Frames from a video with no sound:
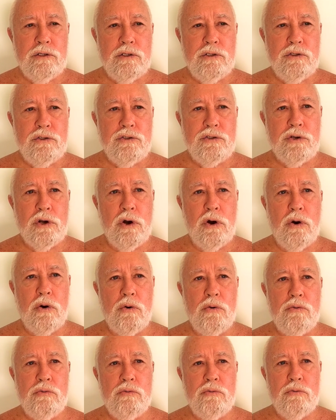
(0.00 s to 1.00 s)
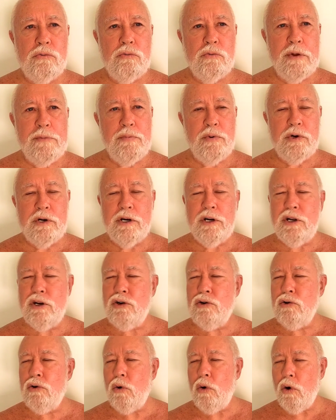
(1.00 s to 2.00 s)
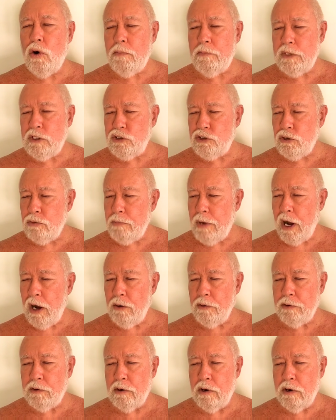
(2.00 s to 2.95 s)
So we put an enormous amount